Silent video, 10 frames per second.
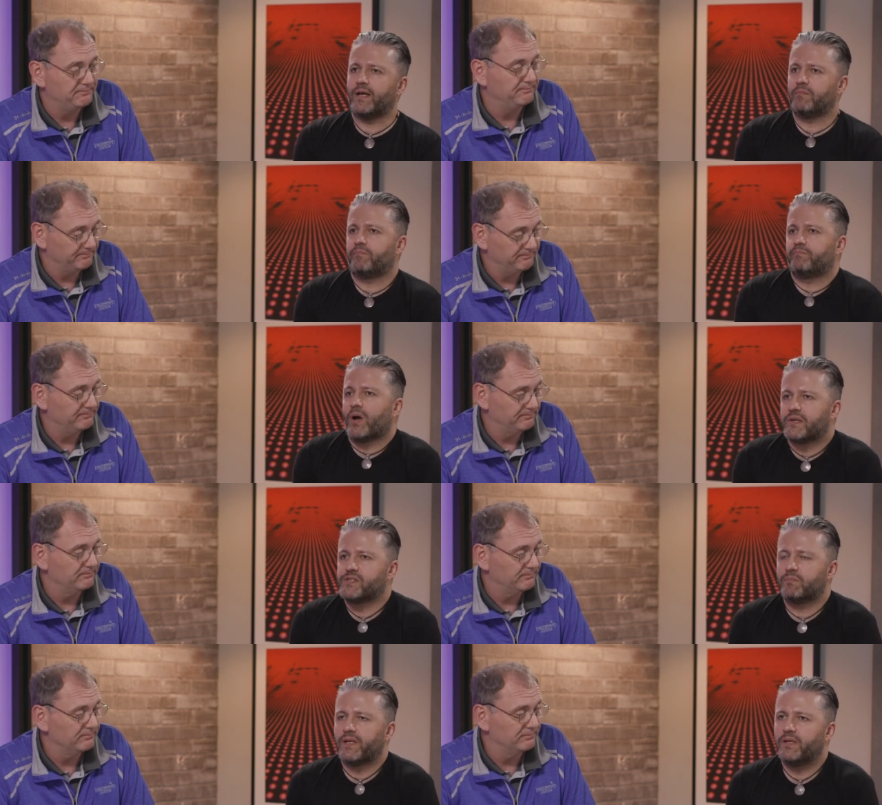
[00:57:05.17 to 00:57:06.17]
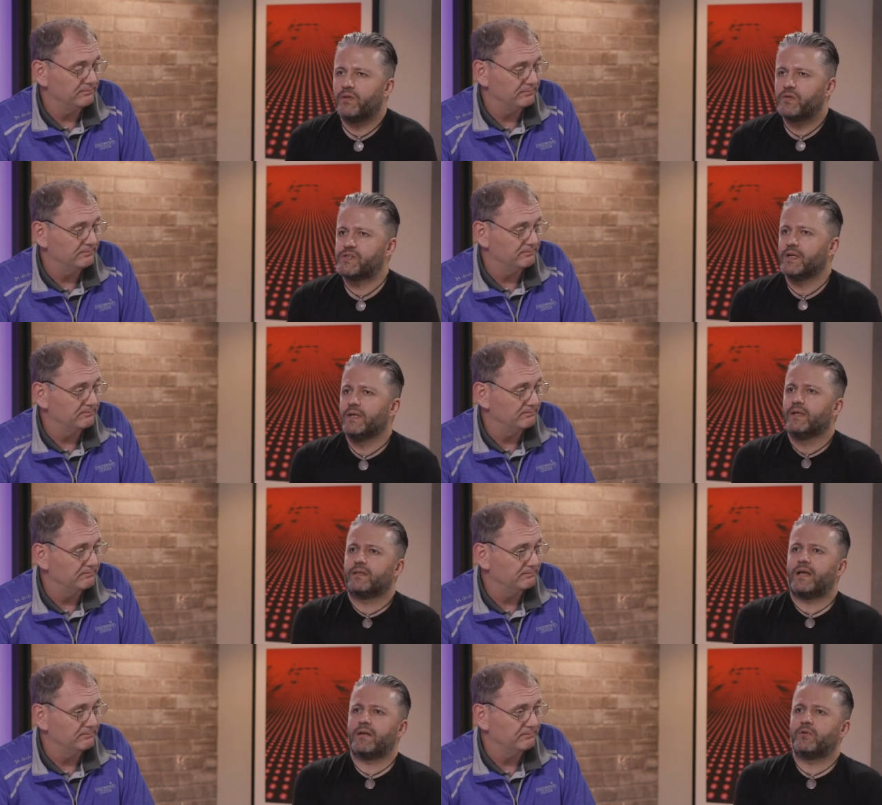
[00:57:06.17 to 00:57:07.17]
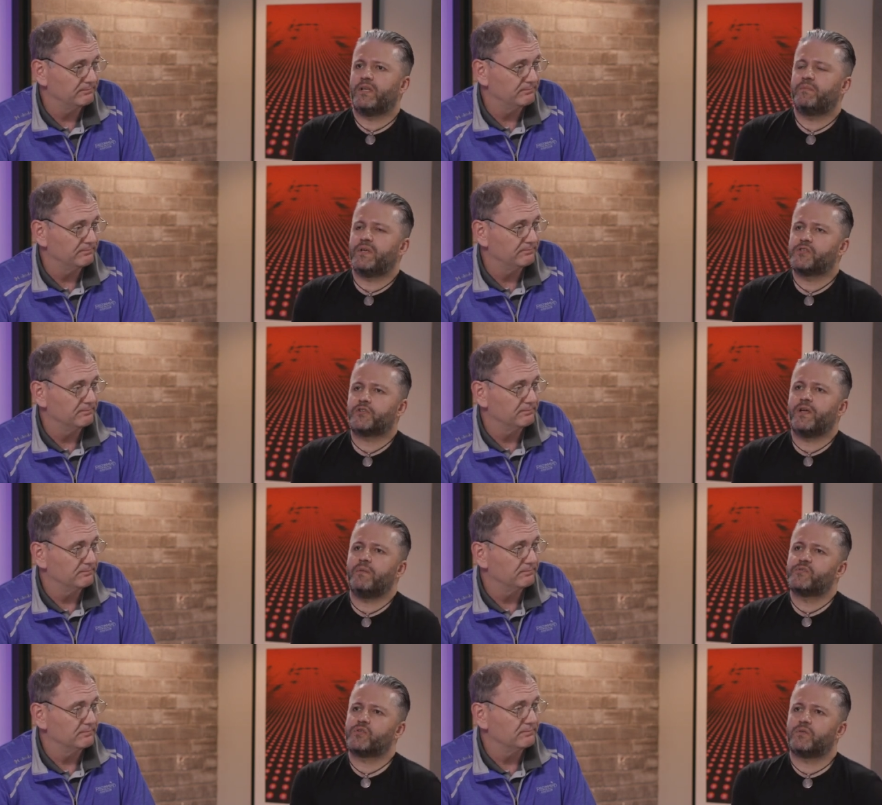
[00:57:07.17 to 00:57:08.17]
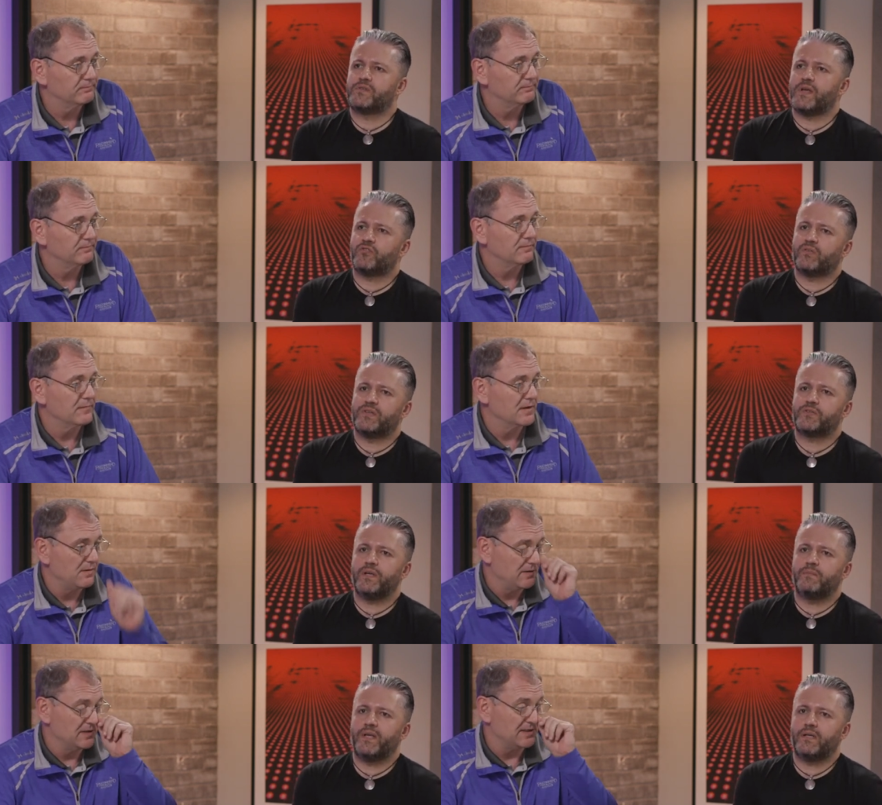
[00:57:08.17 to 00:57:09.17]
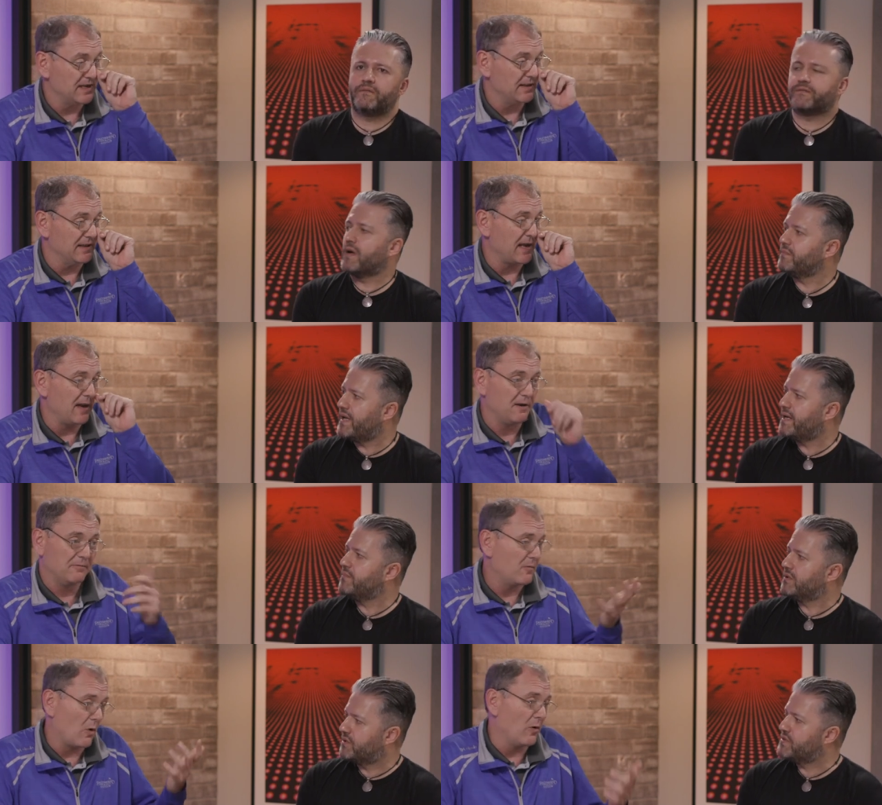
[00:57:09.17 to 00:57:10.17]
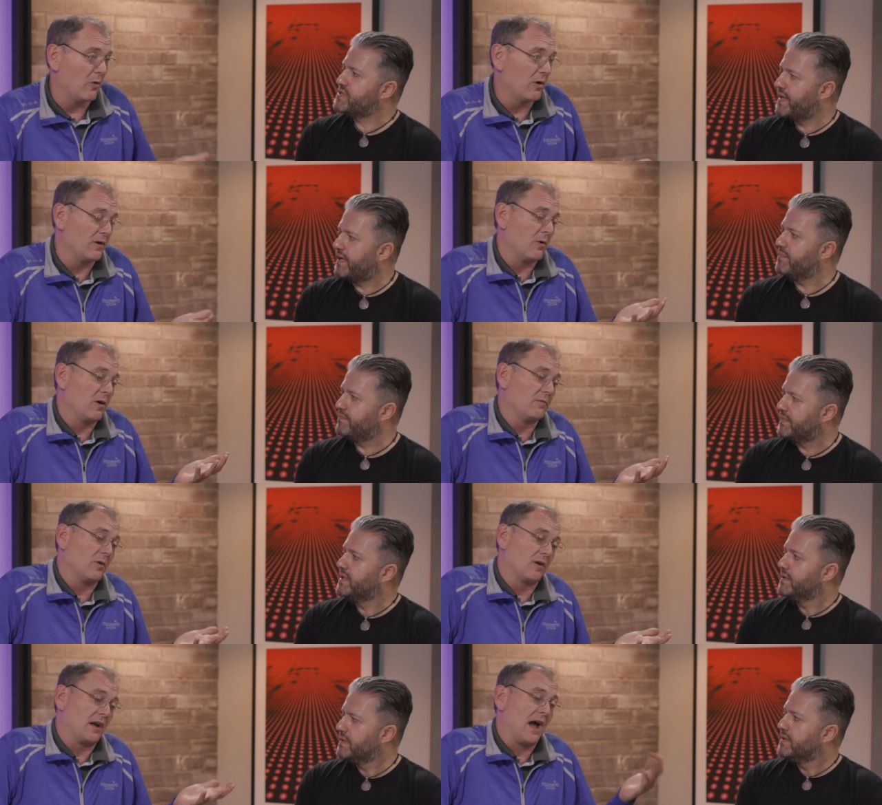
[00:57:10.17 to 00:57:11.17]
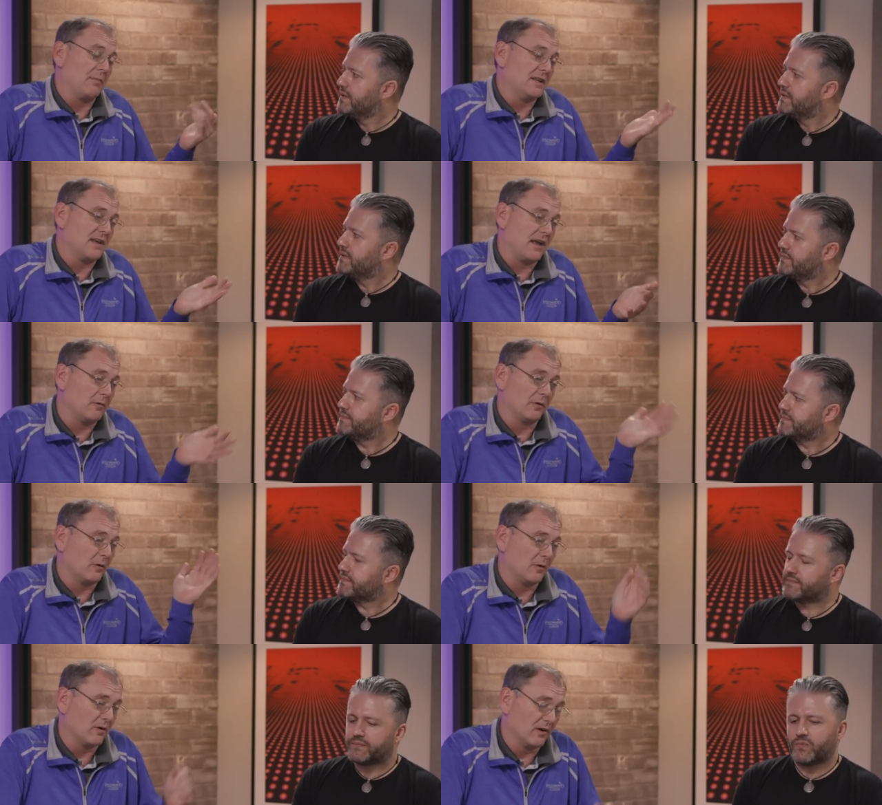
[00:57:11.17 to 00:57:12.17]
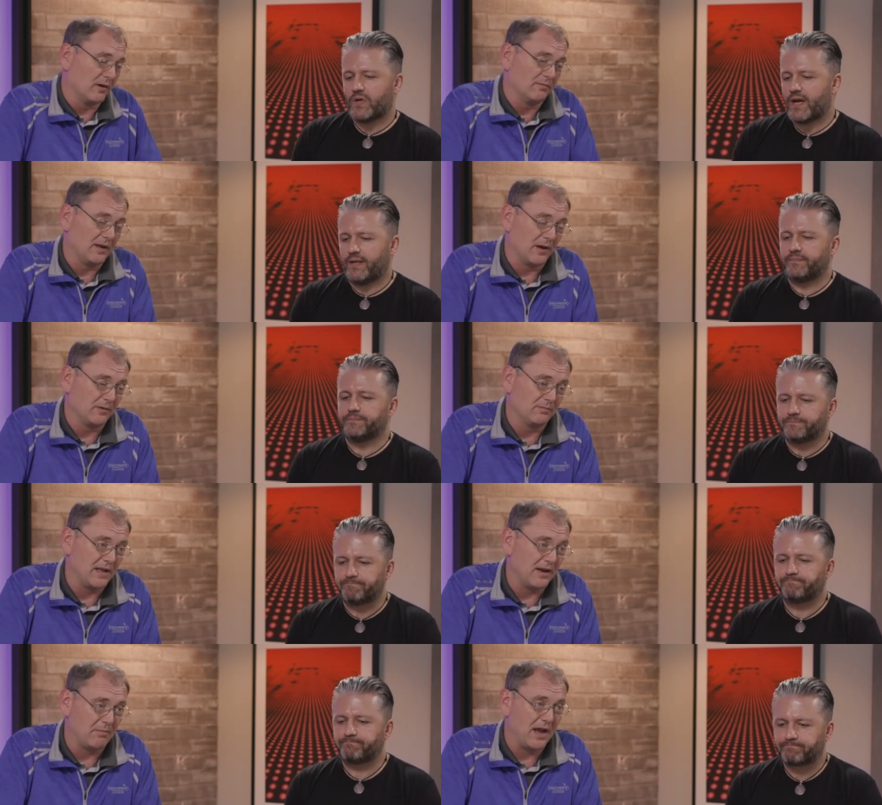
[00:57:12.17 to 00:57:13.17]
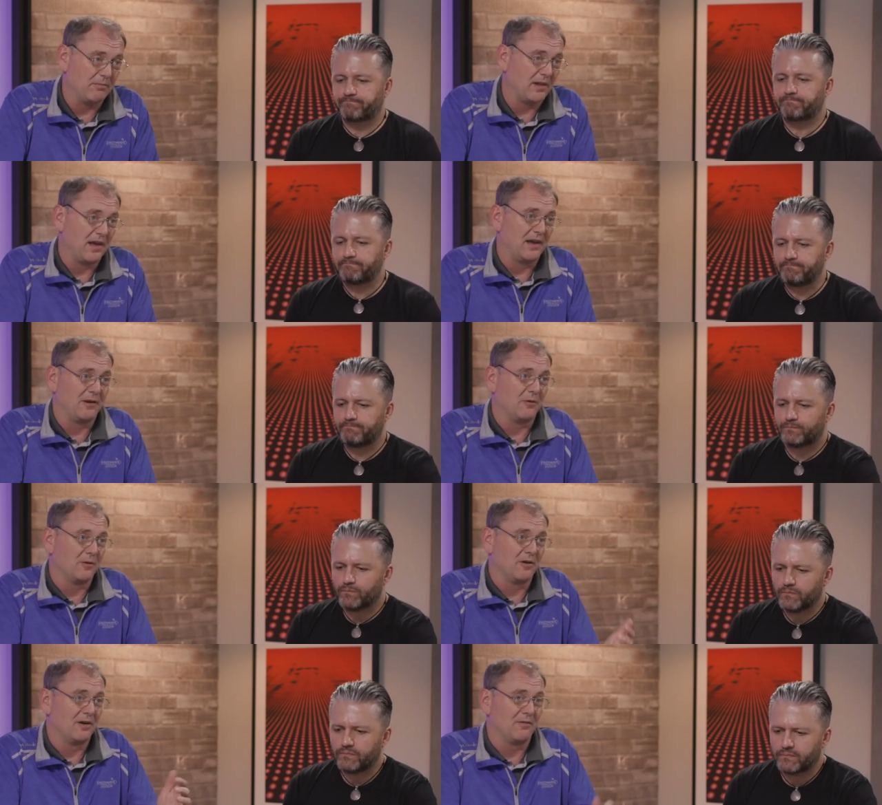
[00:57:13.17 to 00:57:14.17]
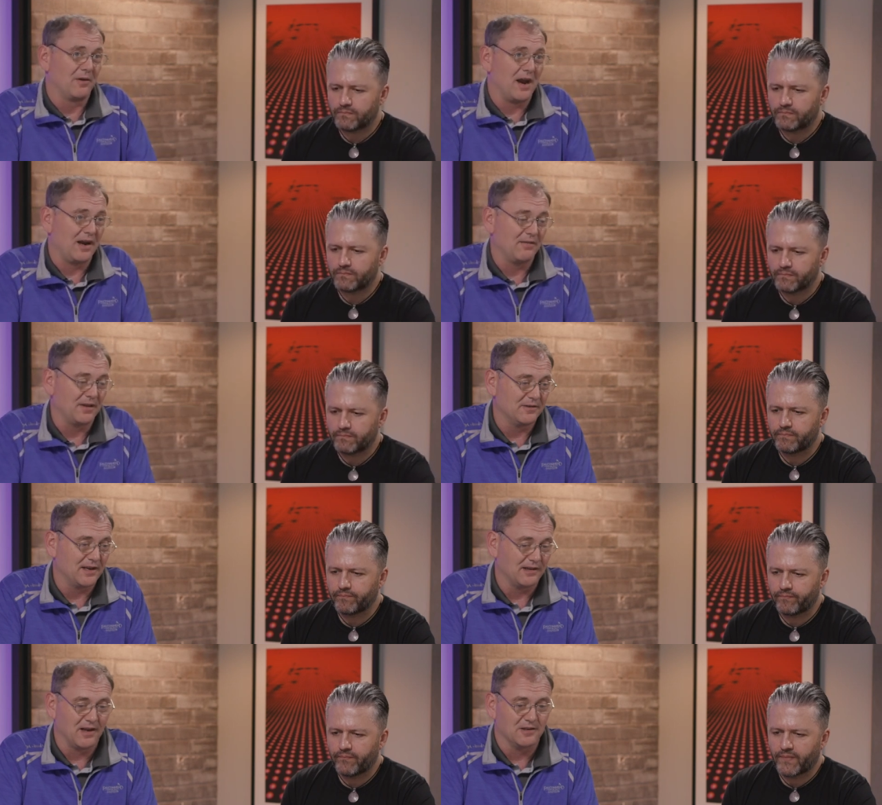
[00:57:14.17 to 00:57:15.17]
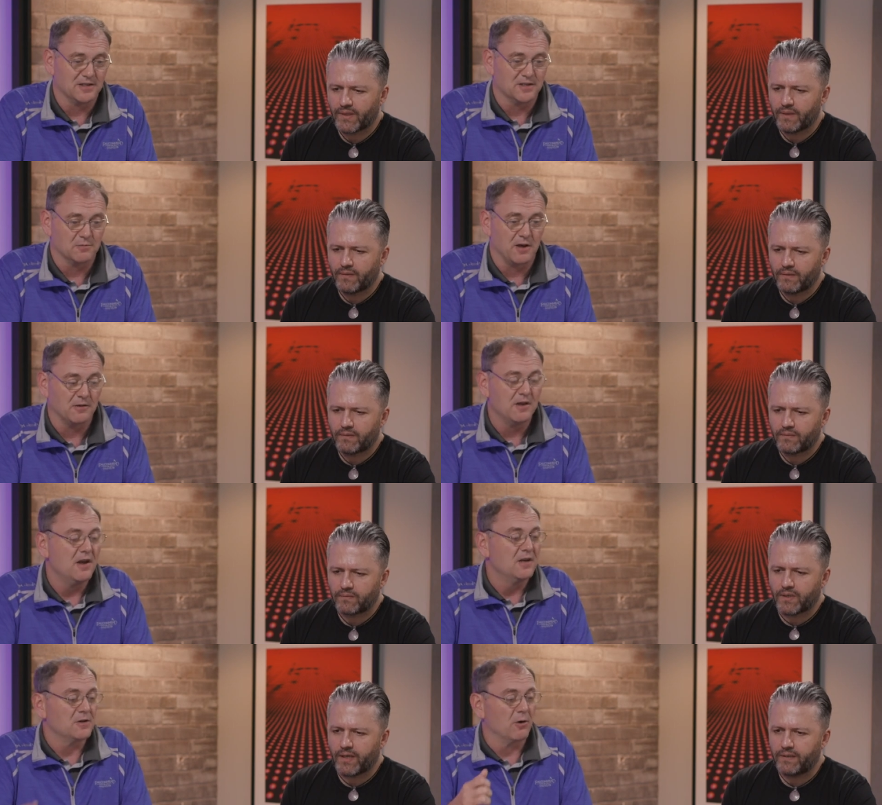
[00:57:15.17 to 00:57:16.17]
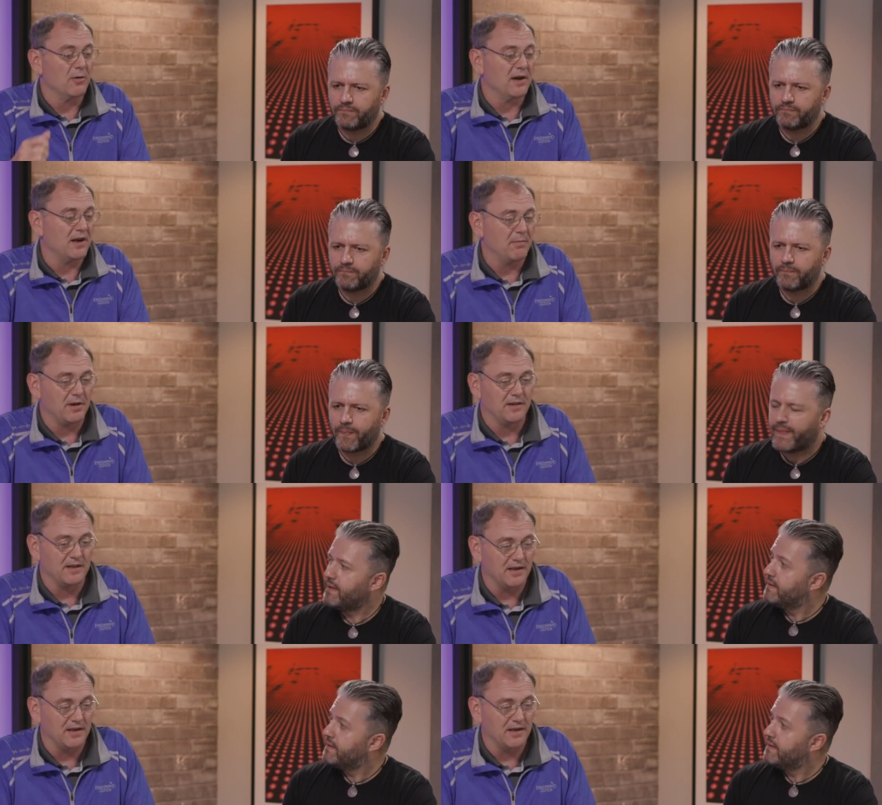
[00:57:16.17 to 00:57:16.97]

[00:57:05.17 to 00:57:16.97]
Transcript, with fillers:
Speaker 1: and possibly use DynamoDB streams to essentially stream data from Dynamo or, or, or, or,
Speaker 2: copy table or right. you know data pipeline or a variety of other technologies as well. Right. So we're running up on the